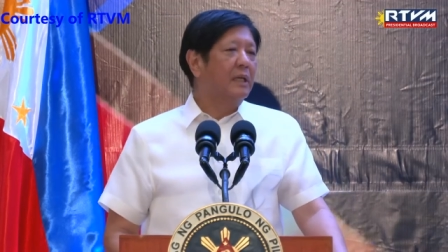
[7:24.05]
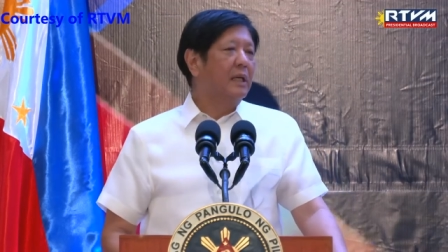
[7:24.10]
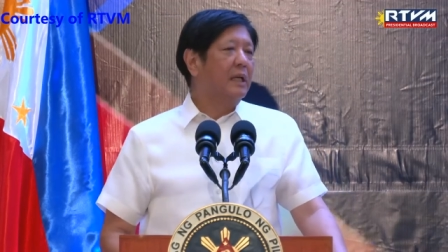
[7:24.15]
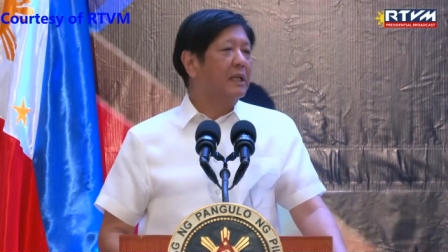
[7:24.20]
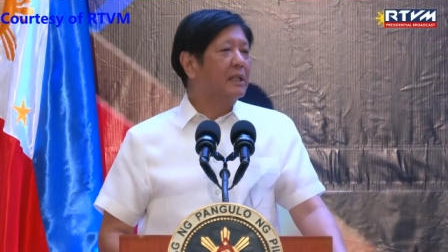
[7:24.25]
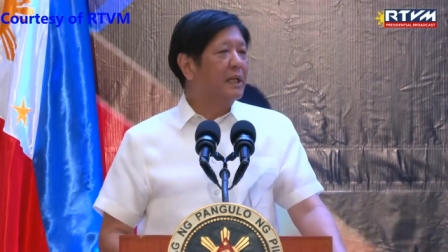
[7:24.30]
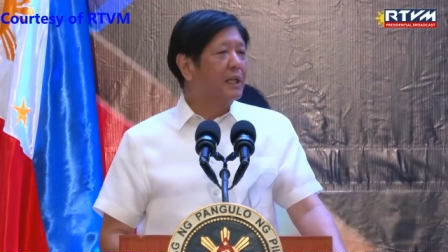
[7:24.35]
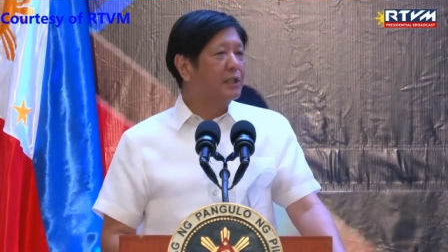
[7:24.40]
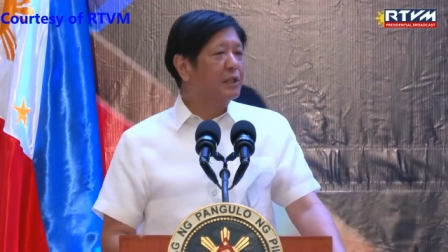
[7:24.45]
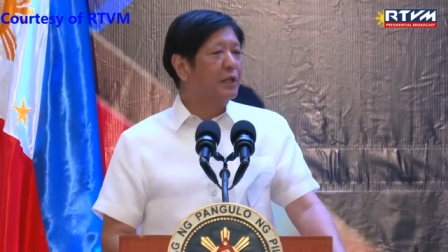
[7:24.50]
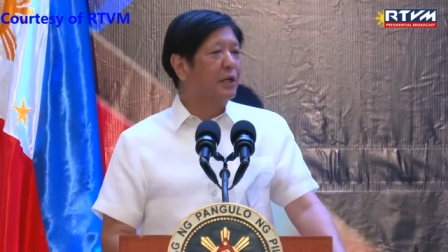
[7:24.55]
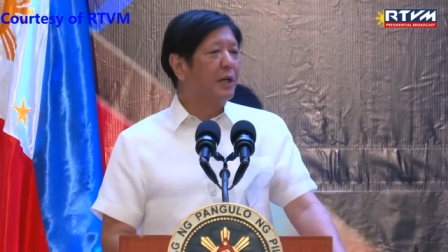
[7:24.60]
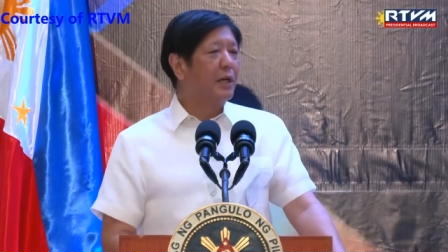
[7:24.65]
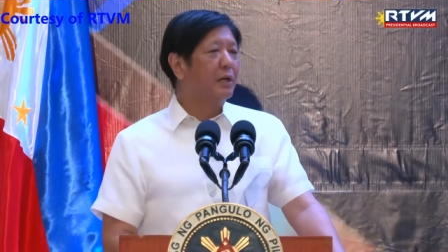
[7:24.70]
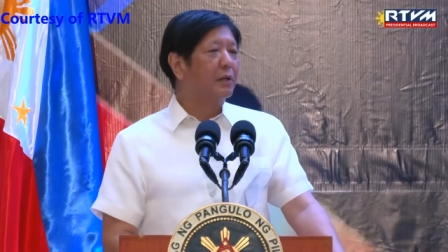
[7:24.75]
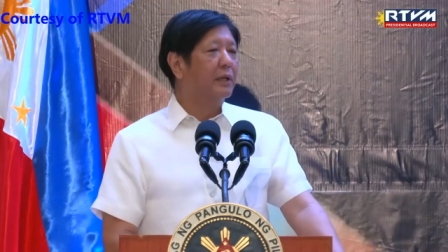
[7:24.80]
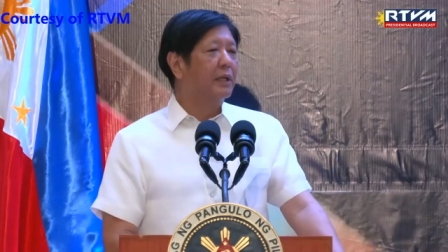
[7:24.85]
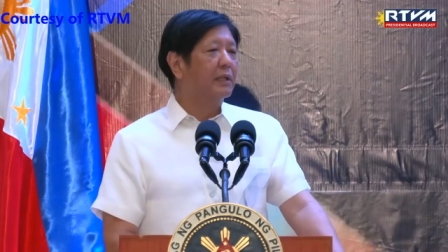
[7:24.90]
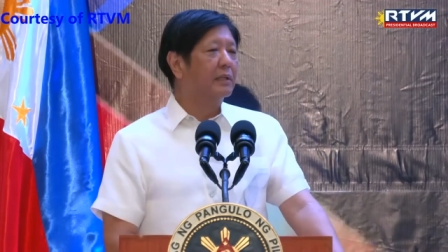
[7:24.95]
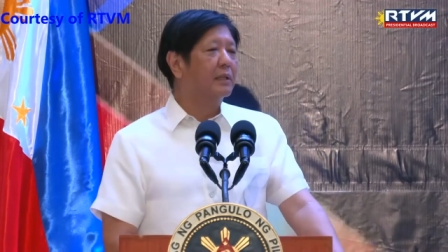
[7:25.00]
and
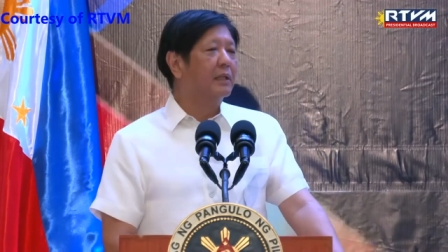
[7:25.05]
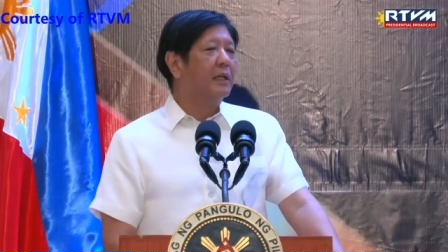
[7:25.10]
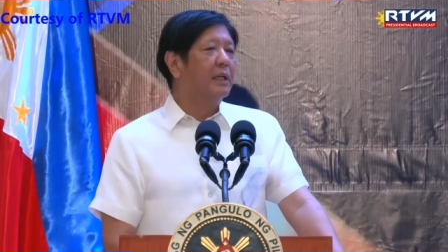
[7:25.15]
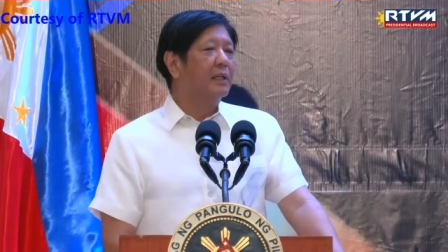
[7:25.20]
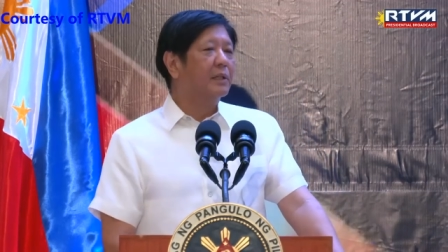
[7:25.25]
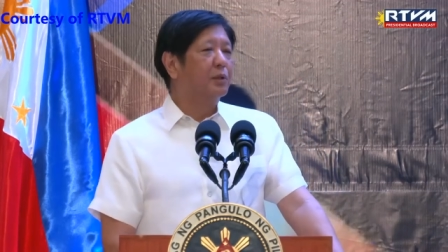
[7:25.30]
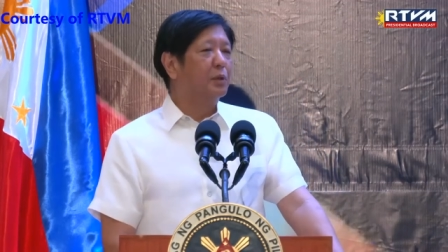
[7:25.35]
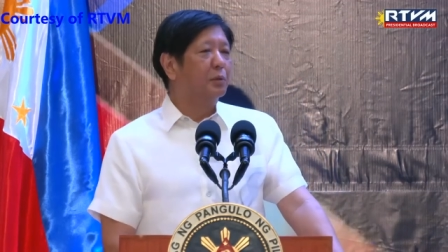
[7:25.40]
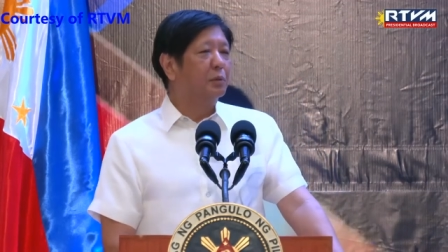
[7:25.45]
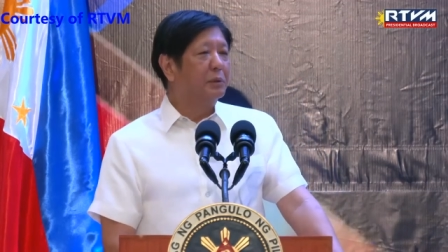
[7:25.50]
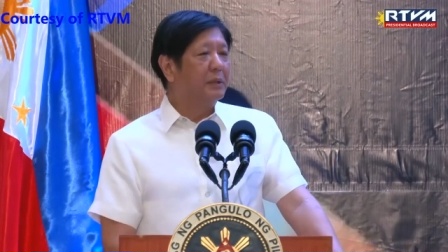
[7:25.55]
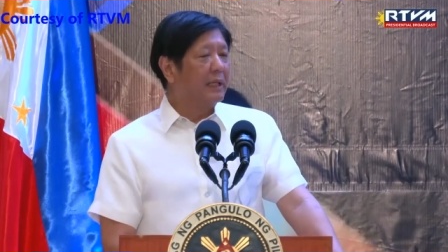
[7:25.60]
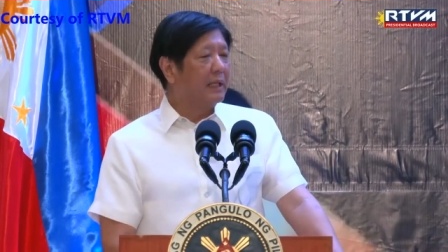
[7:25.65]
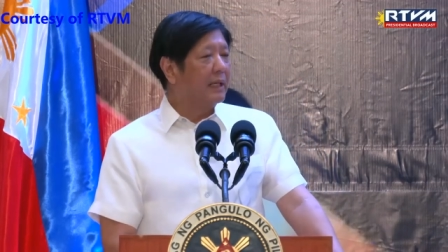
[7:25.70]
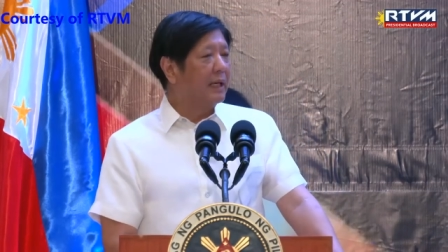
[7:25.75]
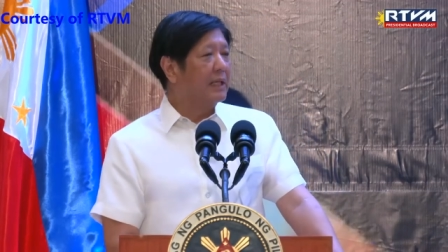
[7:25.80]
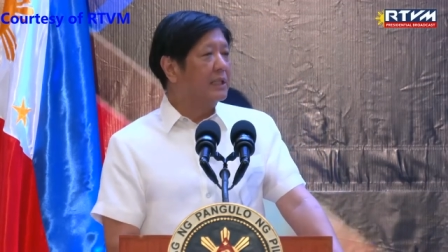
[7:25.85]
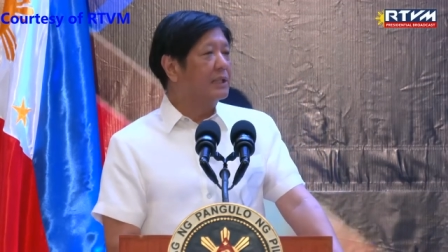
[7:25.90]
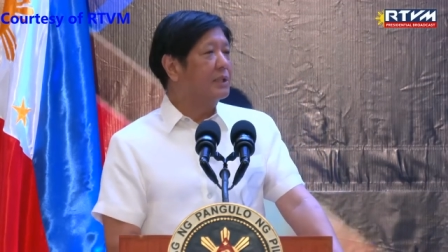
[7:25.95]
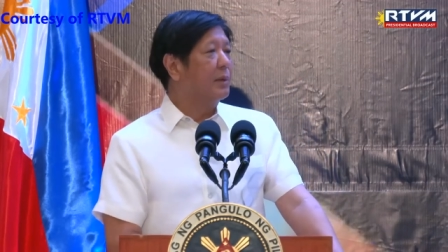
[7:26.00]
engineering to
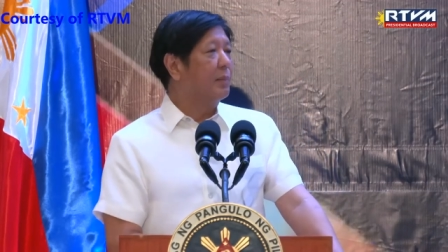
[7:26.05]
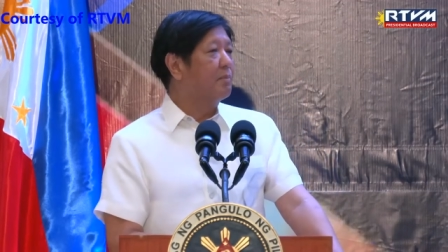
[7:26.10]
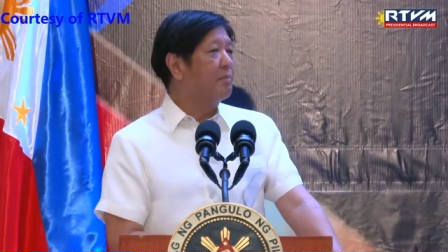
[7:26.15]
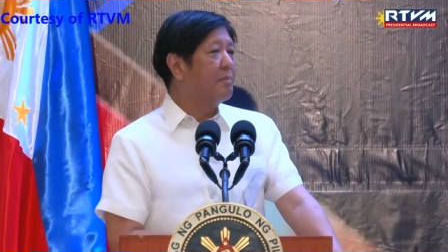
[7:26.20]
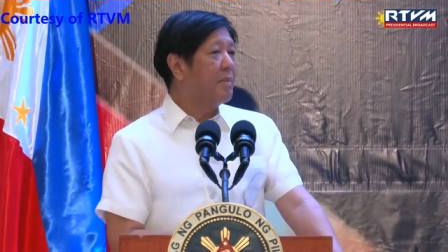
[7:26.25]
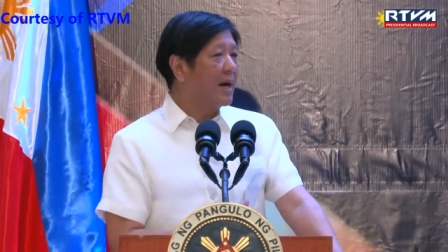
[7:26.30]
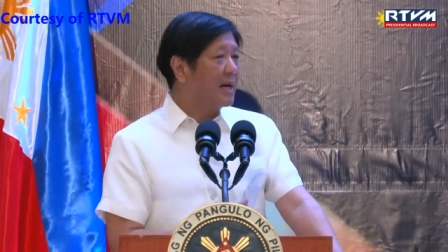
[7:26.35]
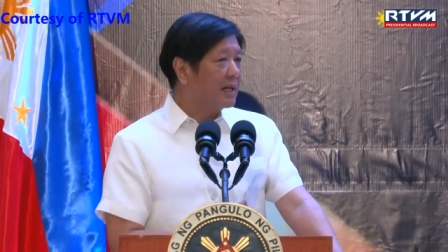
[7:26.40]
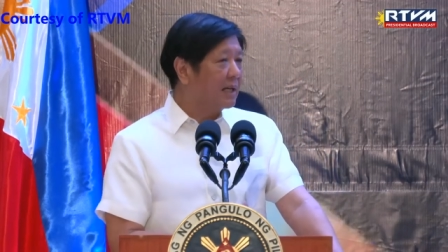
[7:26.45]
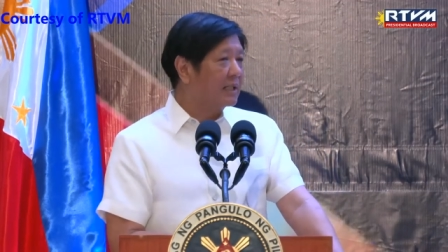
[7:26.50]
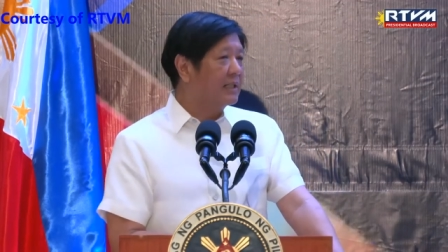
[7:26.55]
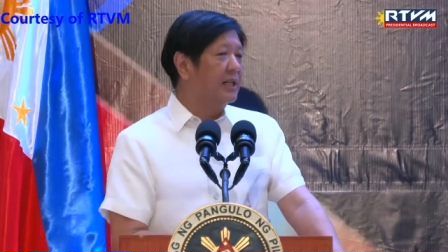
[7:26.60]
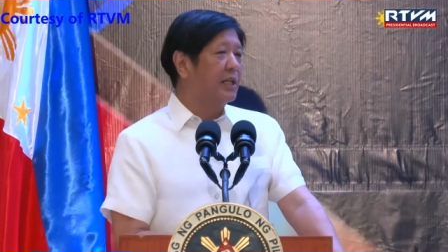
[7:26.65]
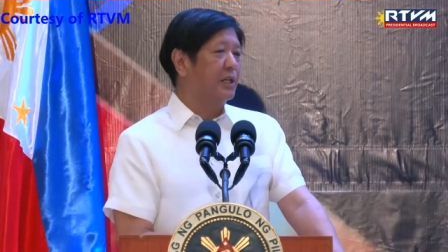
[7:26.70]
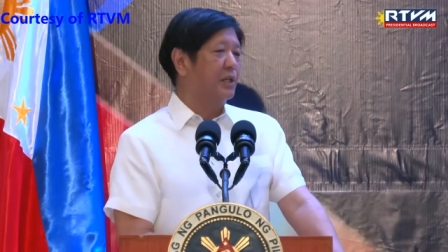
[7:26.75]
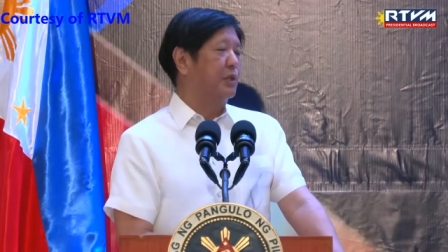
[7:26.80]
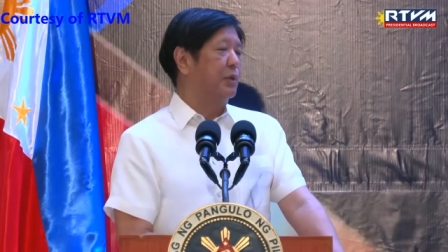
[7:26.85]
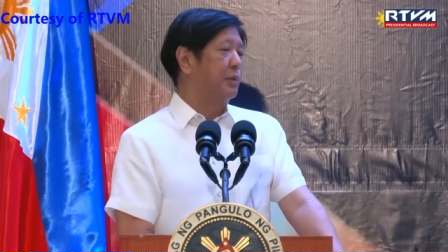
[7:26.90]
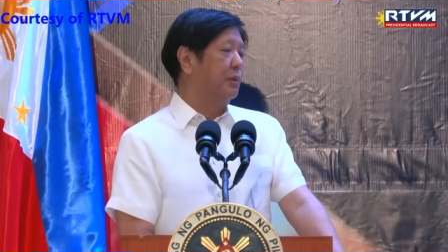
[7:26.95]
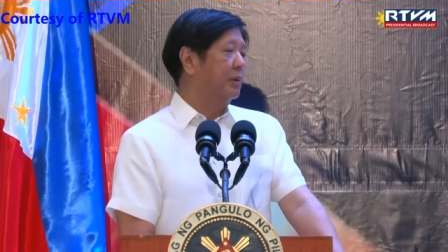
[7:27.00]
realize the
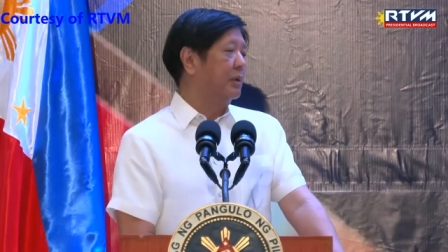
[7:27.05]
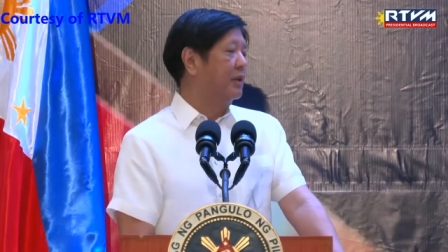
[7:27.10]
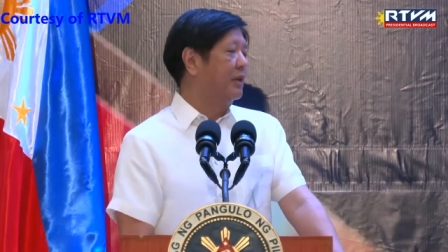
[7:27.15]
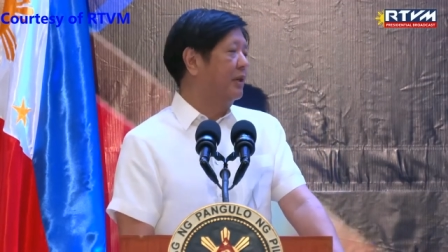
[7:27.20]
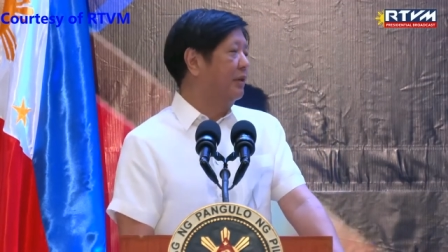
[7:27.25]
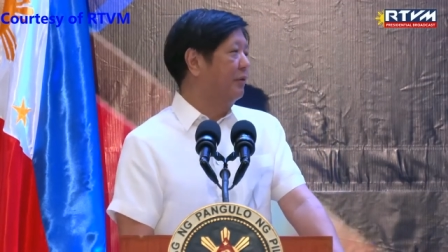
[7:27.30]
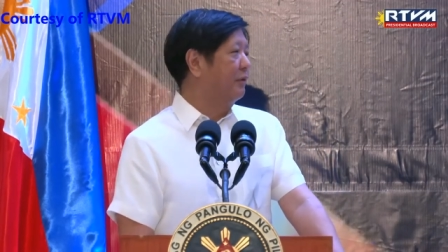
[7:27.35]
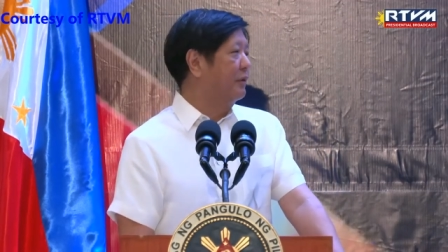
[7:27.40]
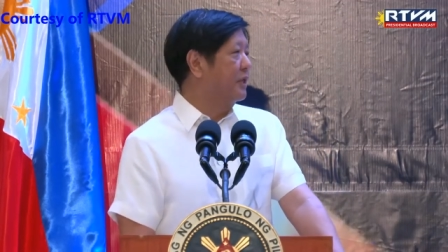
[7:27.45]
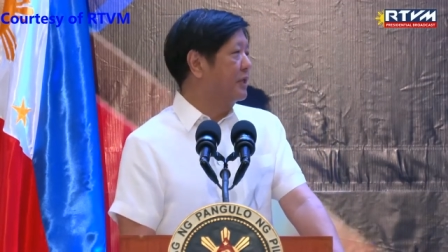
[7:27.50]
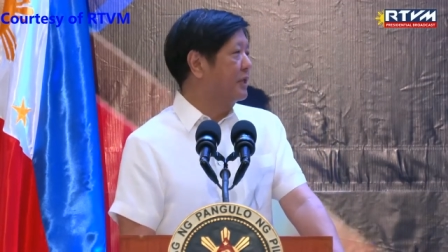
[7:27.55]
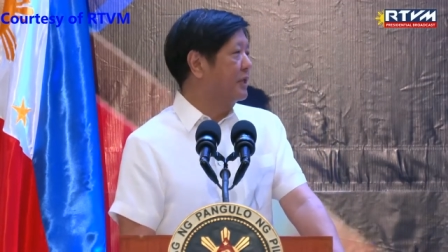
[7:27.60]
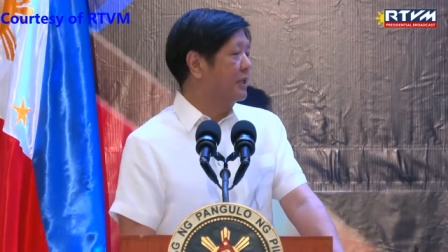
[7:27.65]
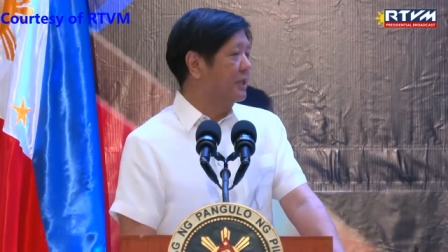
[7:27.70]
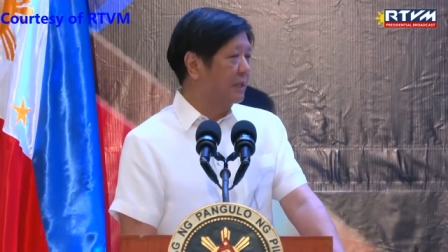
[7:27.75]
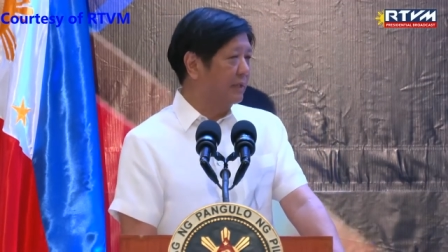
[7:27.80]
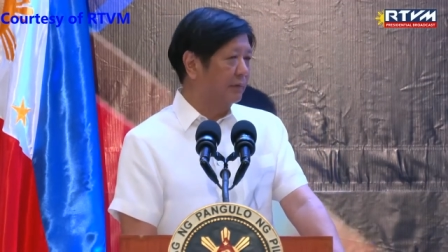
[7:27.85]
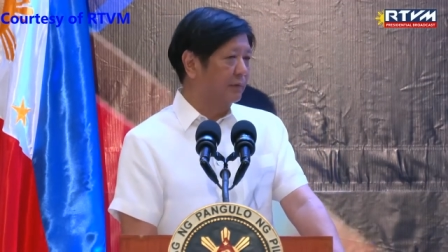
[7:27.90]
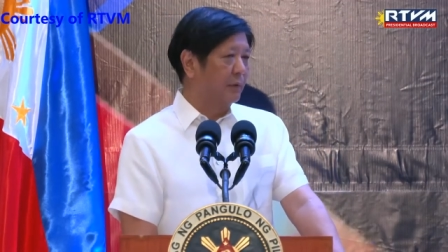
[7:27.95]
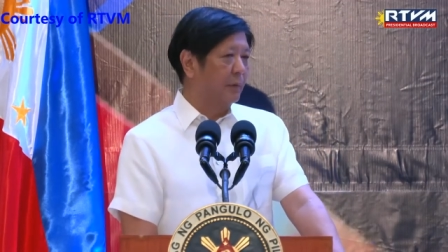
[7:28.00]
magnitude of this
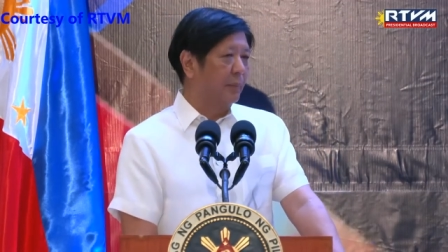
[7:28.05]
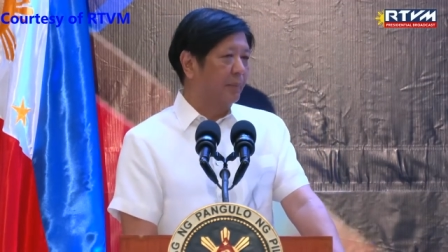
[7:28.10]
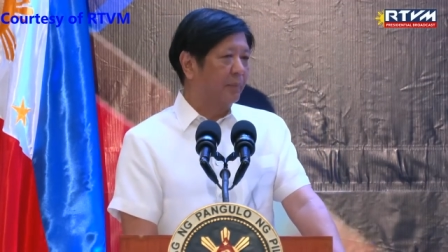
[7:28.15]
endeavor.